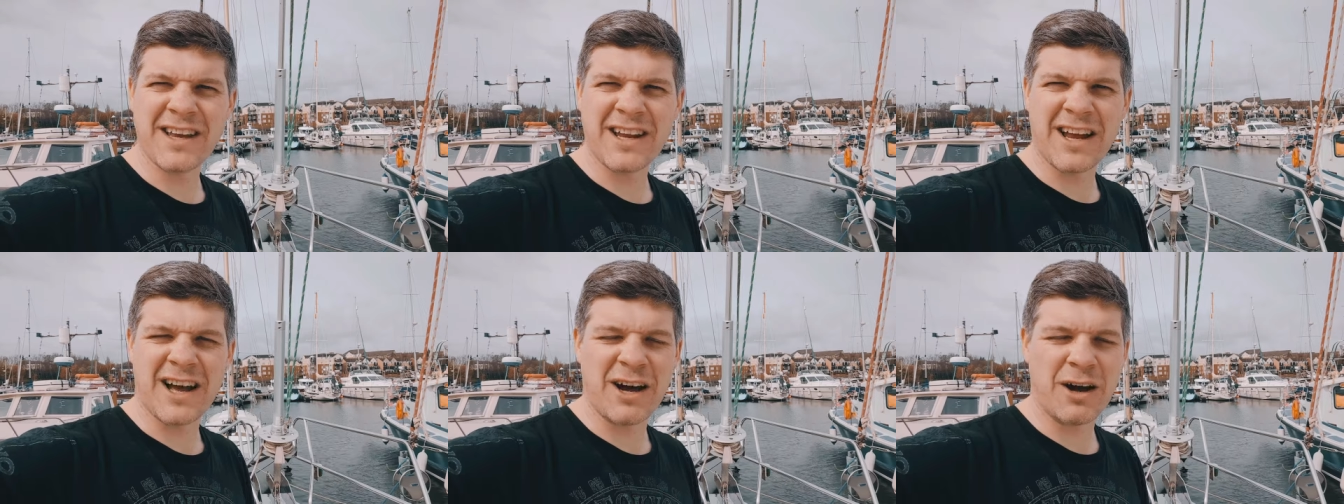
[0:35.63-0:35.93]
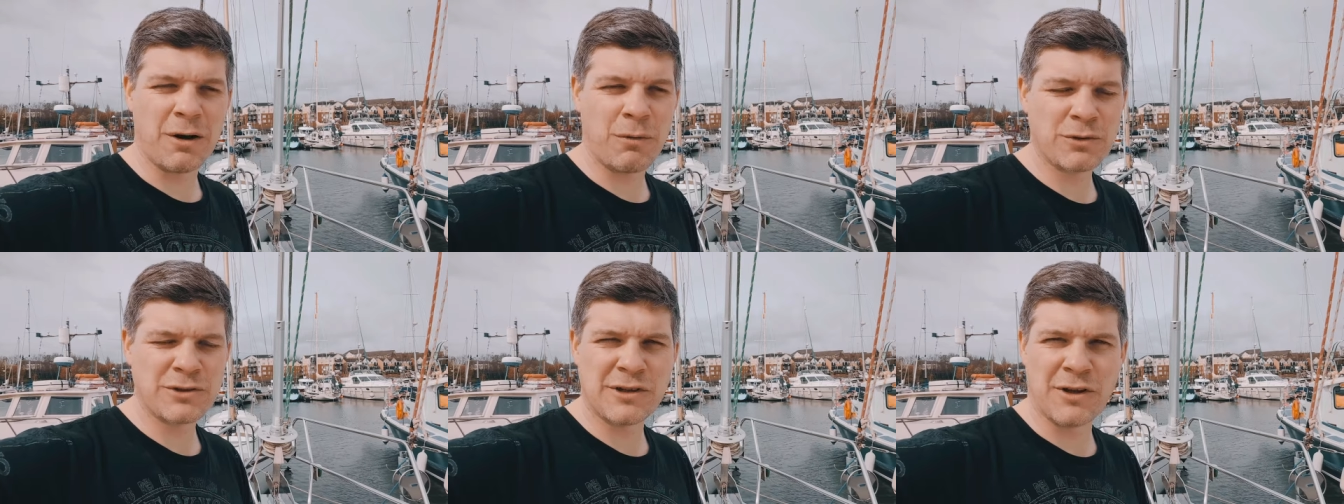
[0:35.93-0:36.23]
You know,
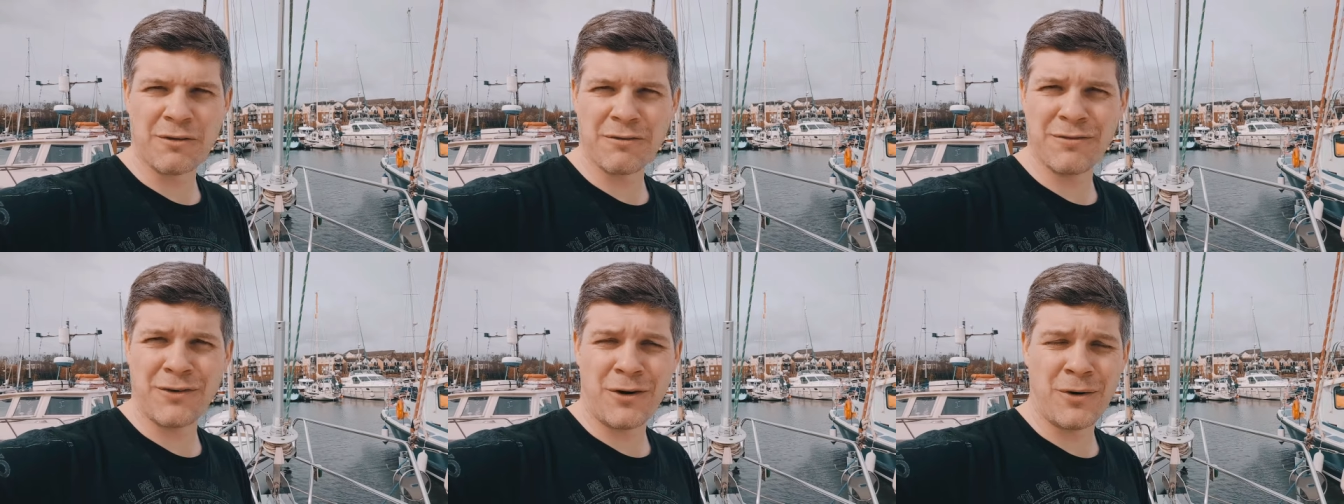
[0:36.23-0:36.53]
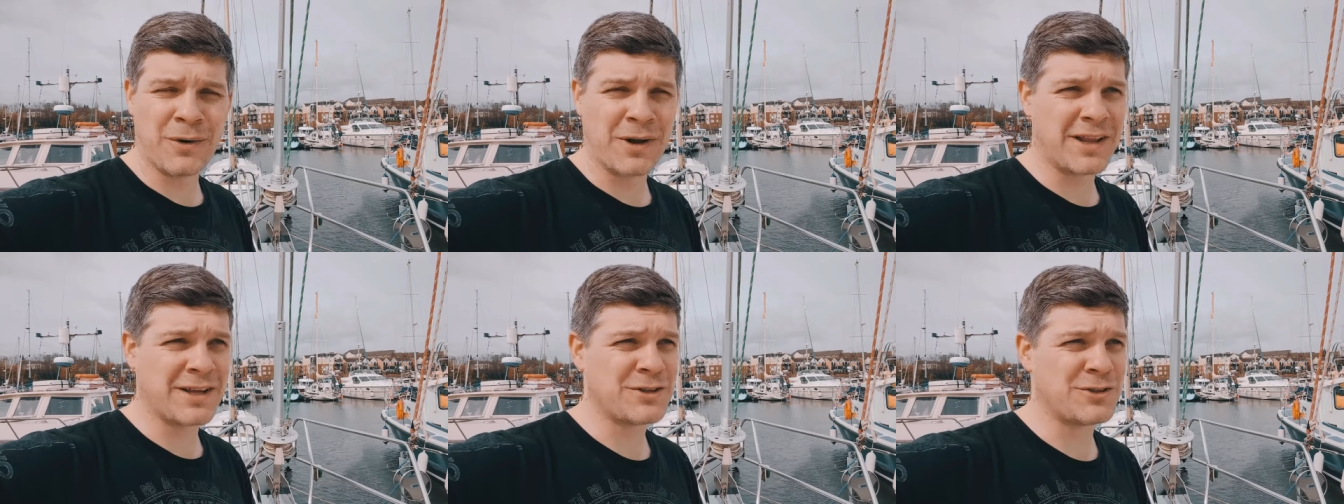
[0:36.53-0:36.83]
I wasn't looking
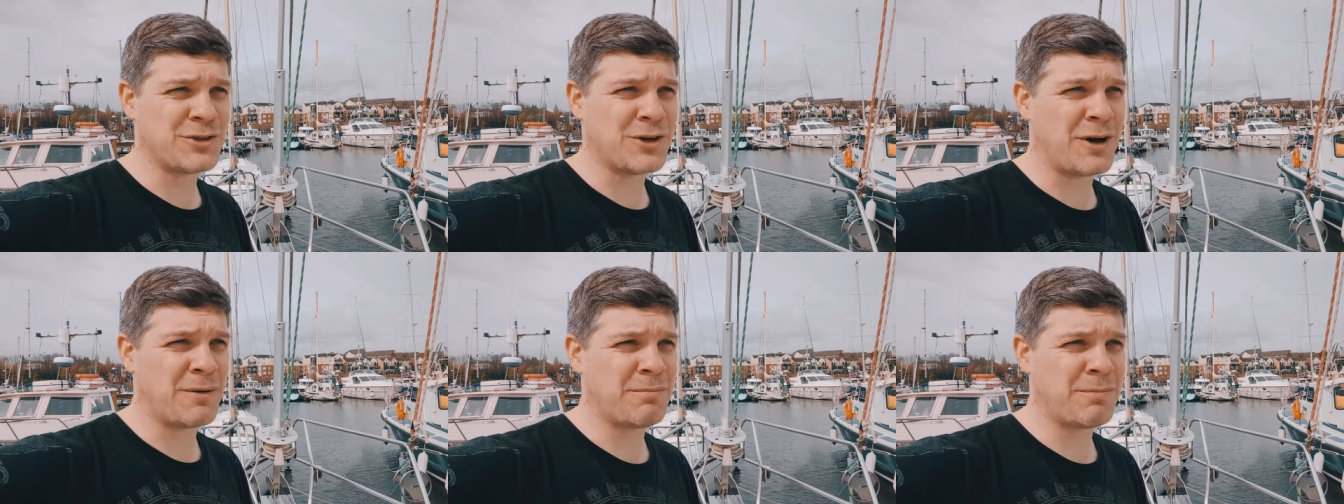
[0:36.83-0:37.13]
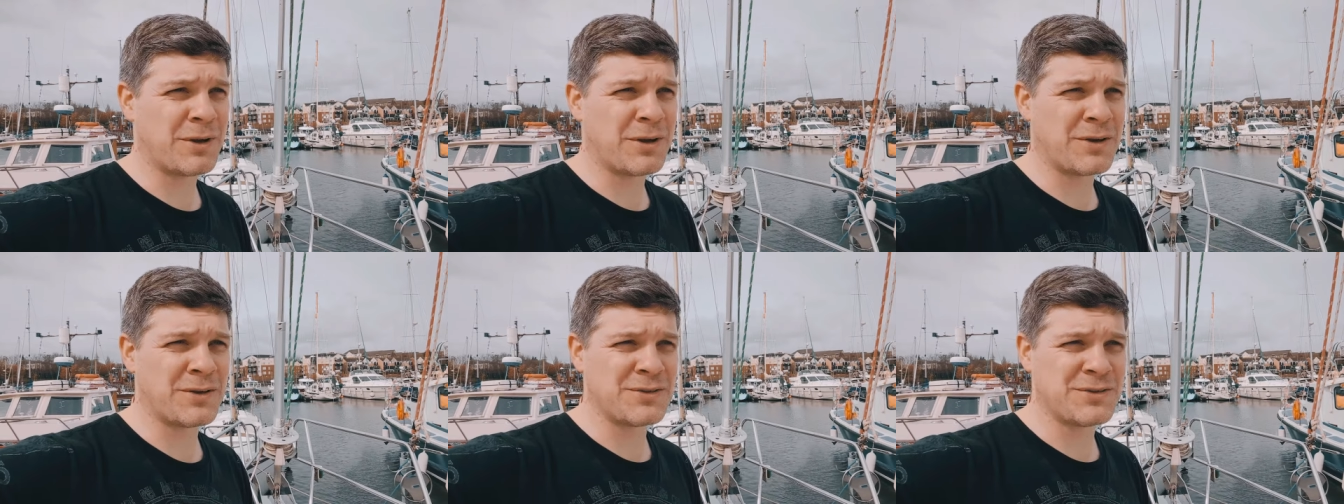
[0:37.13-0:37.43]
forward to this job
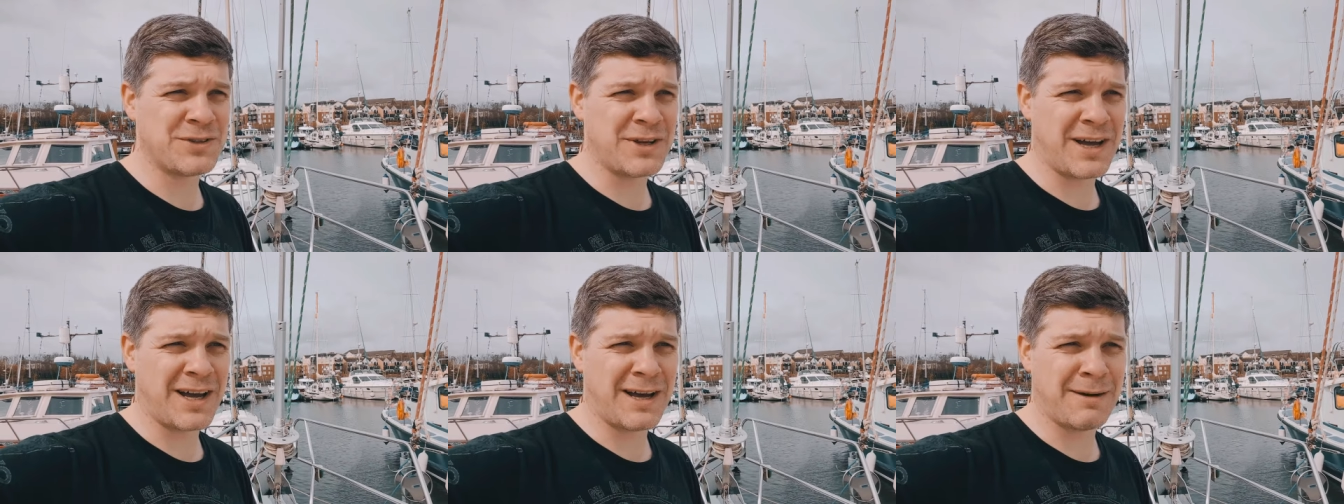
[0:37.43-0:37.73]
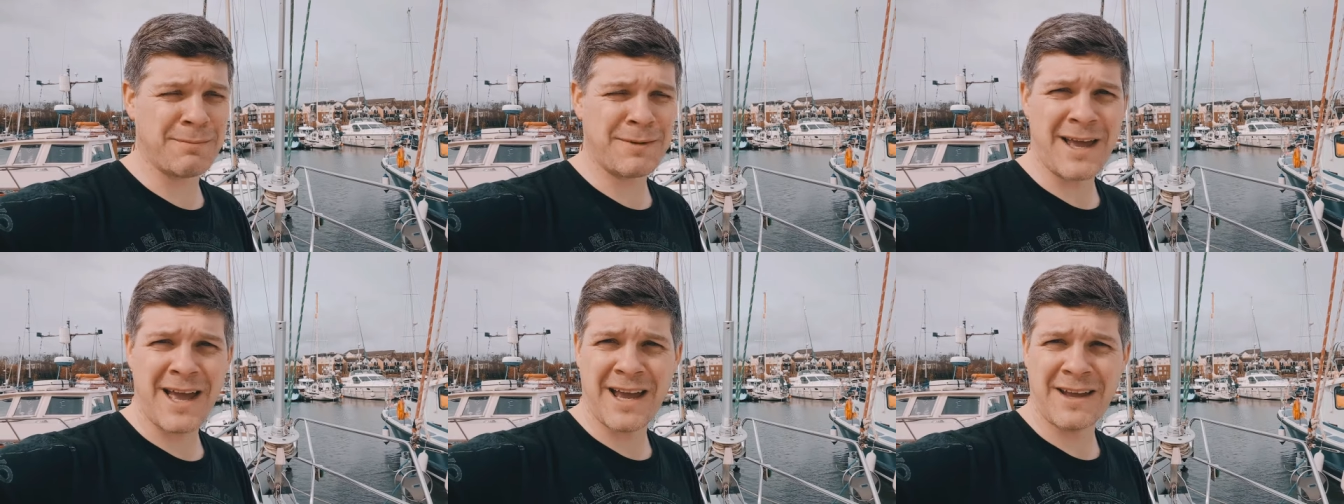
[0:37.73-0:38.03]
because
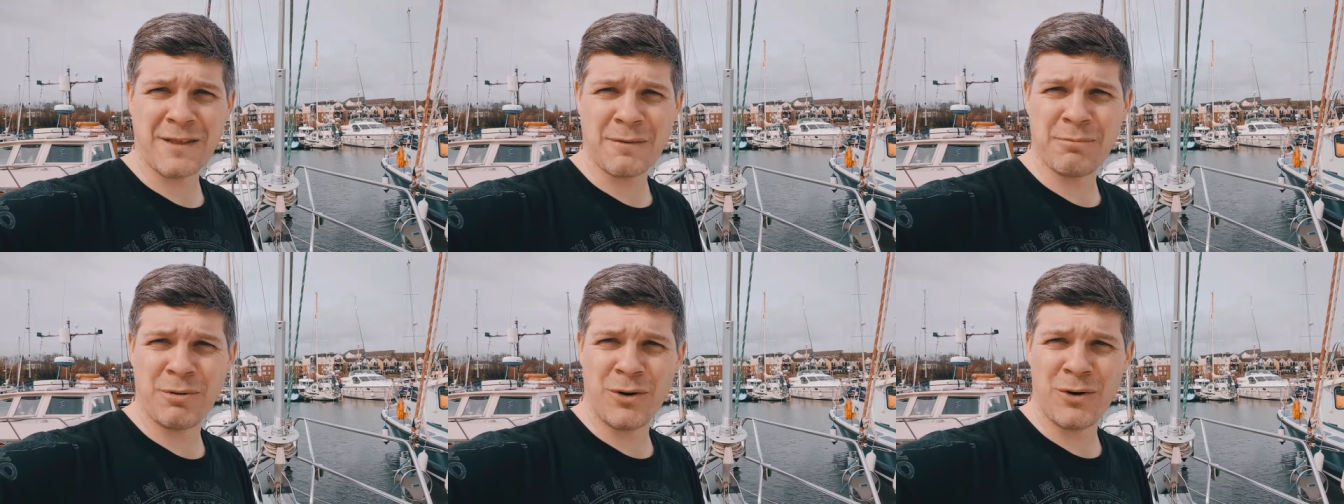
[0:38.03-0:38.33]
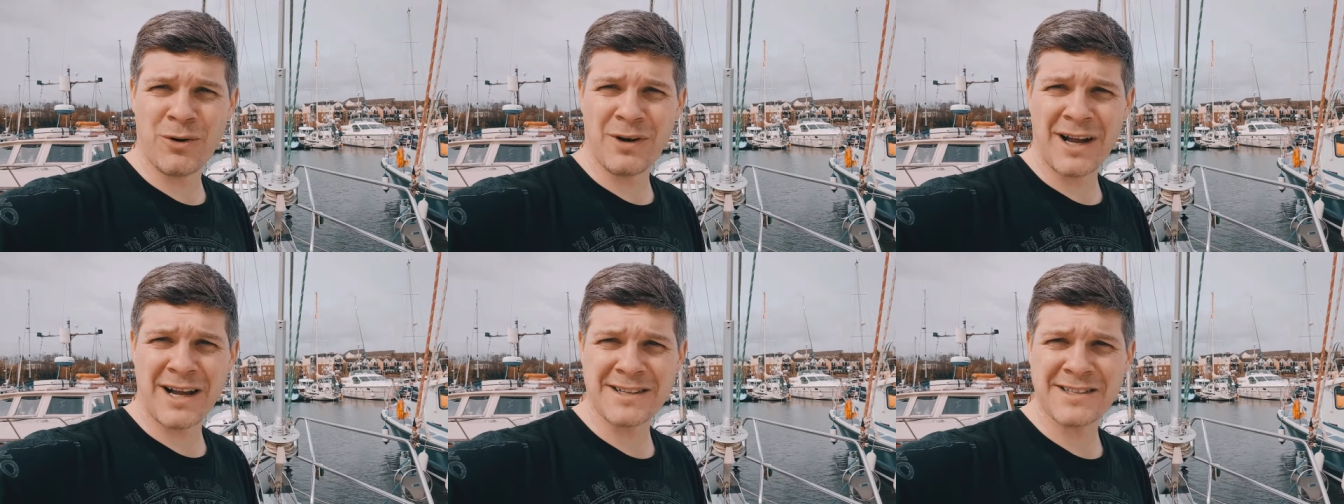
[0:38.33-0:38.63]
uh, getting the
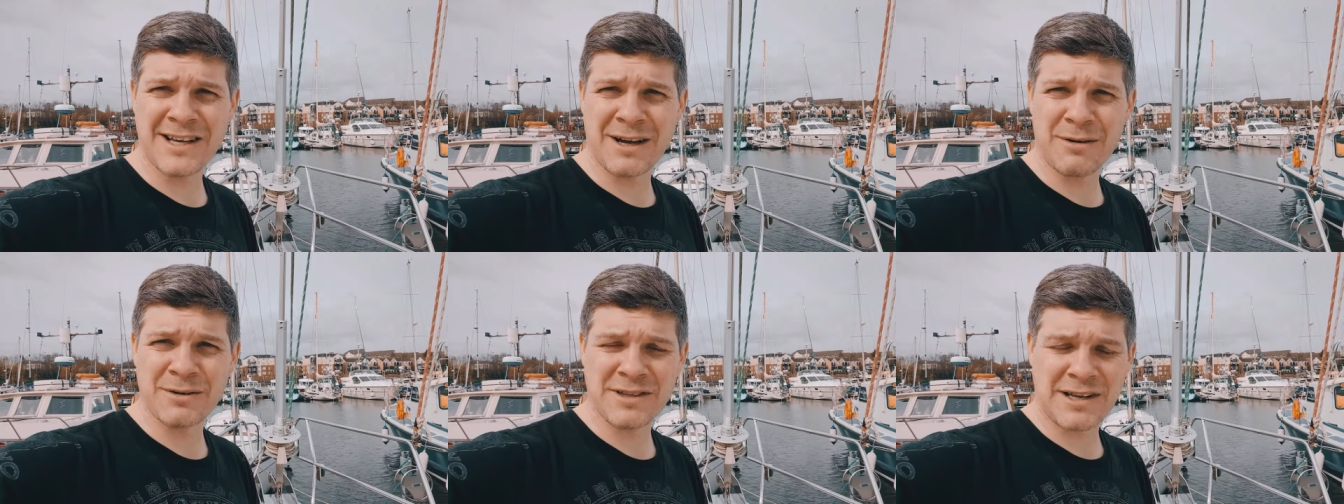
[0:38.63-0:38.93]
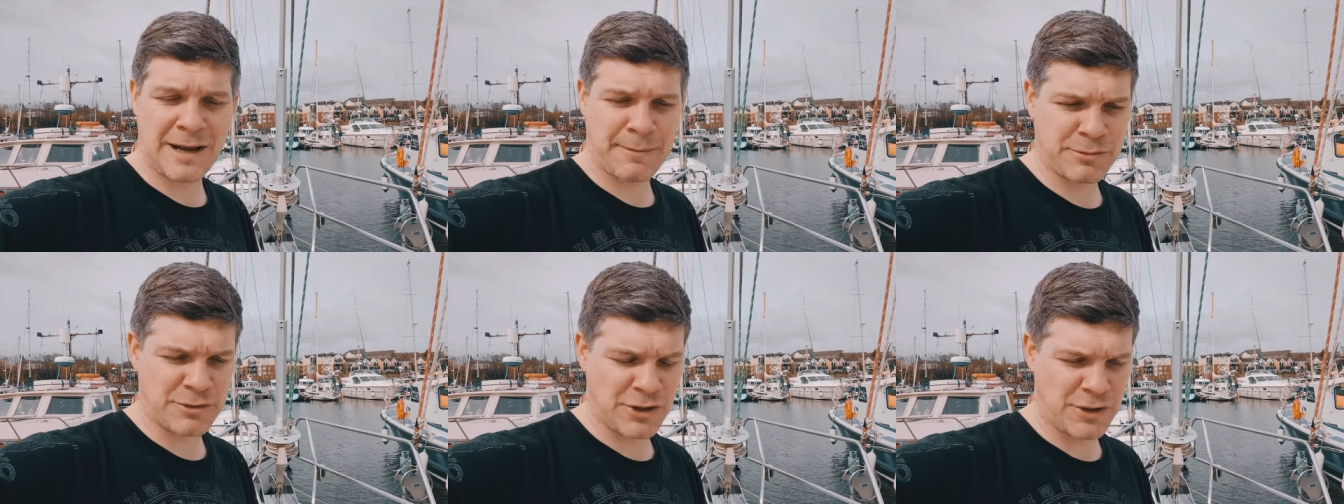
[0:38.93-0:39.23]
port lights out was
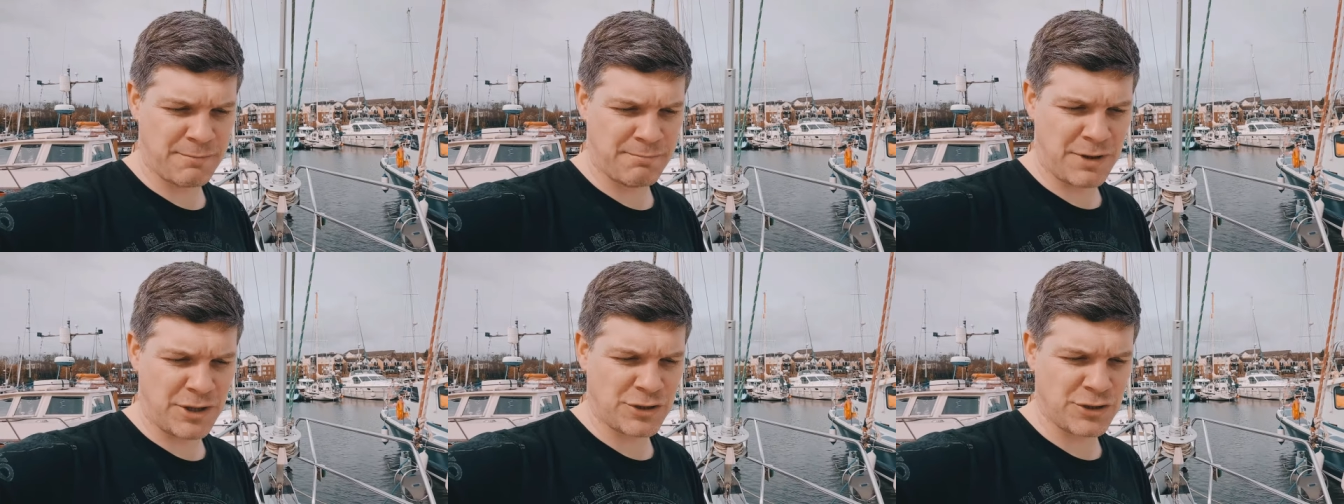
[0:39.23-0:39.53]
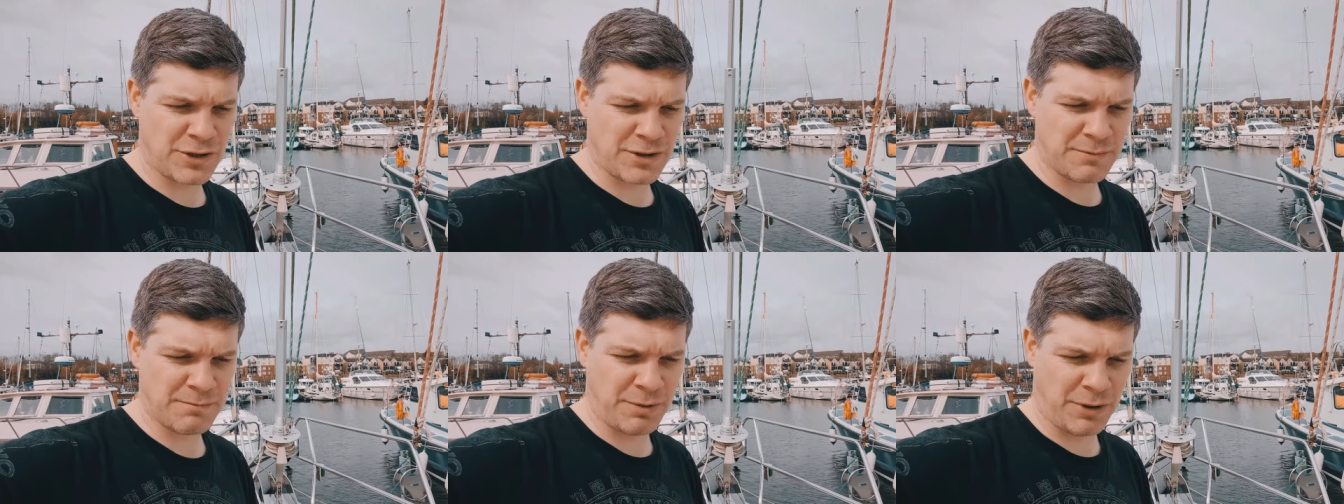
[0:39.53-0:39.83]
an absolute mission.